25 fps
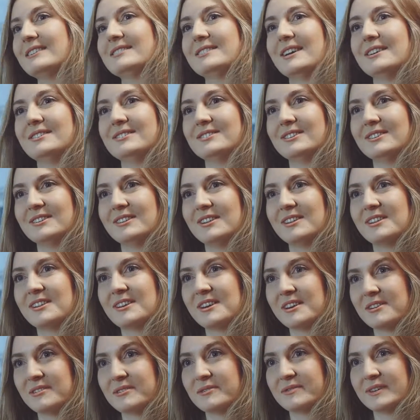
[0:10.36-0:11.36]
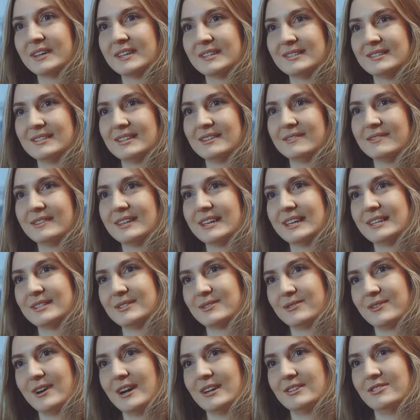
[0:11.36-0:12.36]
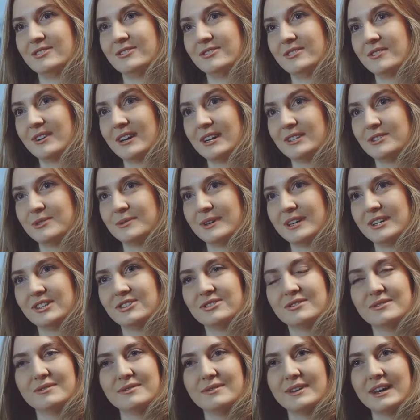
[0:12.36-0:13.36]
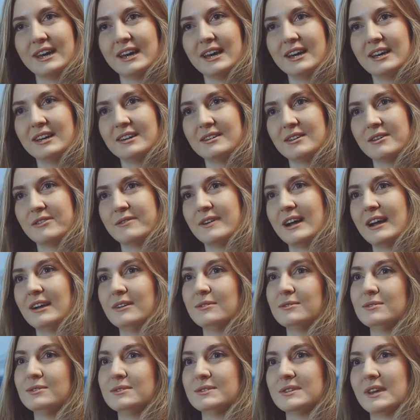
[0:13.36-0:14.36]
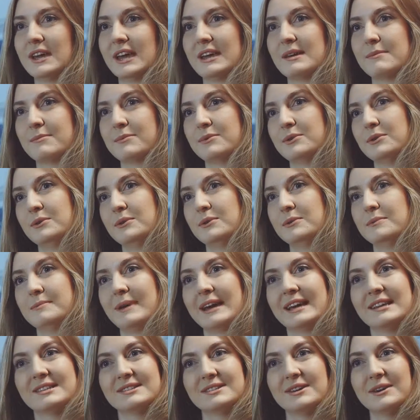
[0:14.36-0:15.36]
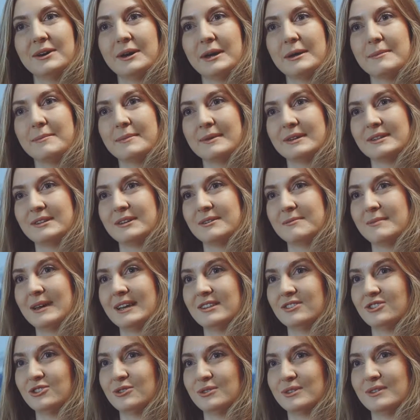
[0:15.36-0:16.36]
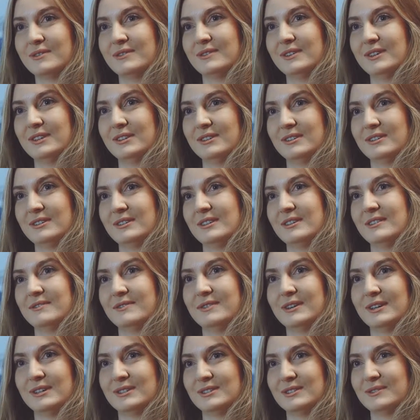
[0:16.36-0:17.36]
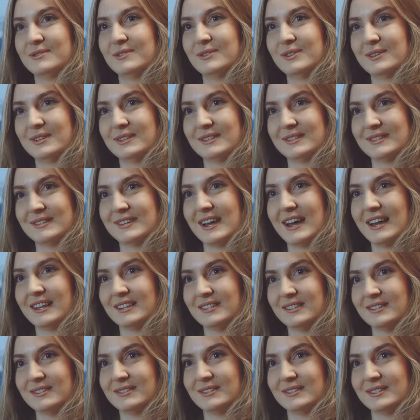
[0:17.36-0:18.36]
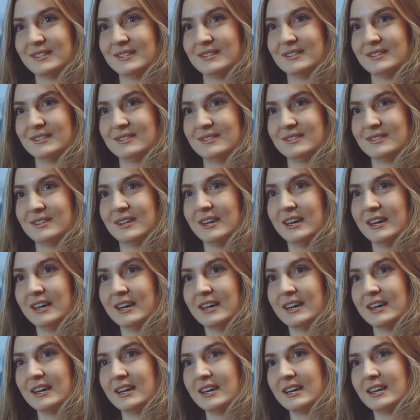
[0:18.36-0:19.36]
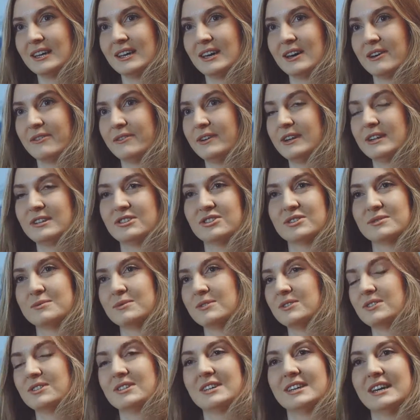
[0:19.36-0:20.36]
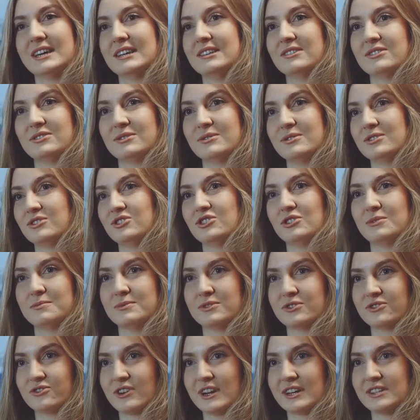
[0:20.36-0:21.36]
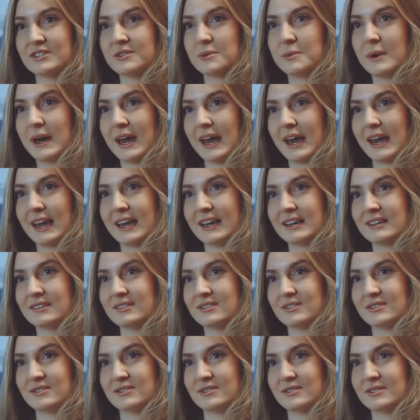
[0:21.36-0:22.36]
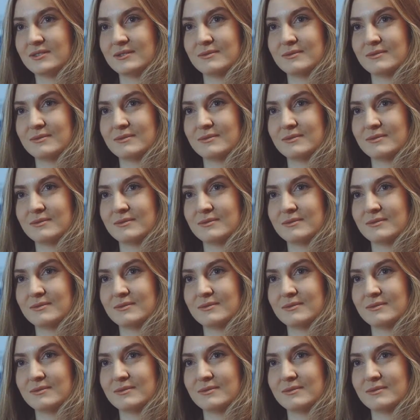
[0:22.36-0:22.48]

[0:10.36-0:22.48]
attended the University of Leeds gradu graduation fair around April, May time, and I met Jonathan first of all at Stands, and I really just wanted to get into a job straight away and